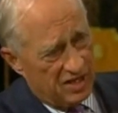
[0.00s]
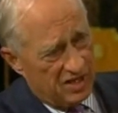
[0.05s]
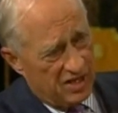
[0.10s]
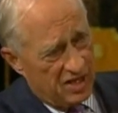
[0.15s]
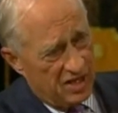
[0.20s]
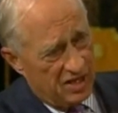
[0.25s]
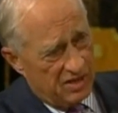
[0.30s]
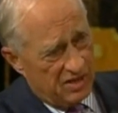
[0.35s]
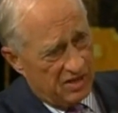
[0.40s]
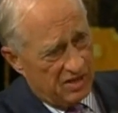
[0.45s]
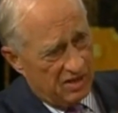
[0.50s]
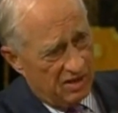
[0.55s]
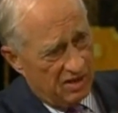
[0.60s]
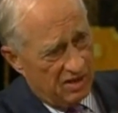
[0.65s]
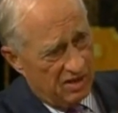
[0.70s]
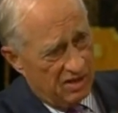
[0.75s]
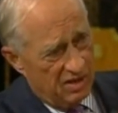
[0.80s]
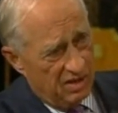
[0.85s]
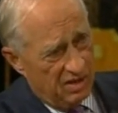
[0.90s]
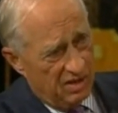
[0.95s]
States
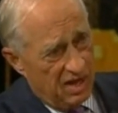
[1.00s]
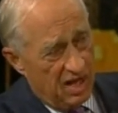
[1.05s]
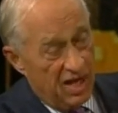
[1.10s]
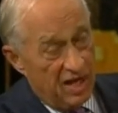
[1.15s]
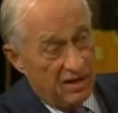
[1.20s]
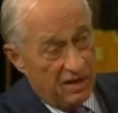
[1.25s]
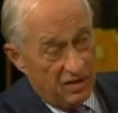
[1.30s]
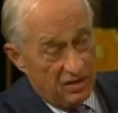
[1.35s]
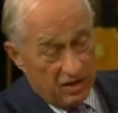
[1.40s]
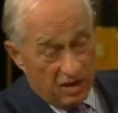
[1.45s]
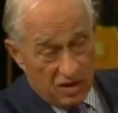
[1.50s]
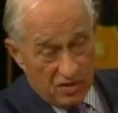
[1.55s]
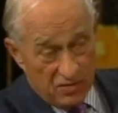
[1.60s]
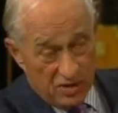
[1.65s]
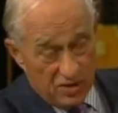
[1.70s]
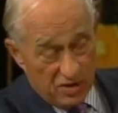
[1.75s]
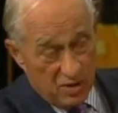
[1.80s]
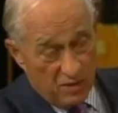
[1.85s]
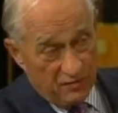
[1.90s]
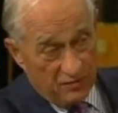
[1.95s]
and other
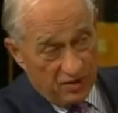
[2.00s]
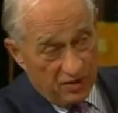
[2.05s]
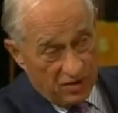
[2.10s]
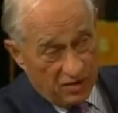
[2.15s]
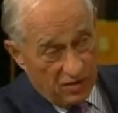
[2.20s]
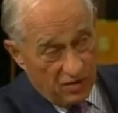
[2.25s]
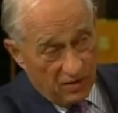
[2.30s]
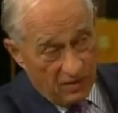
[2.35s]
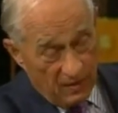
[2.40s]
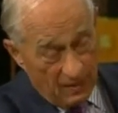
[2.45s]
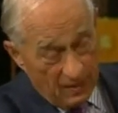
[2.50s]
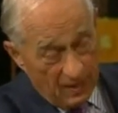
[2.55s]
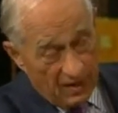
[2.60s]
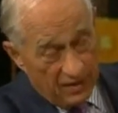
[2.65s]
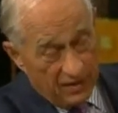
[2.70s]
countries, and, hopefully and other too. countries.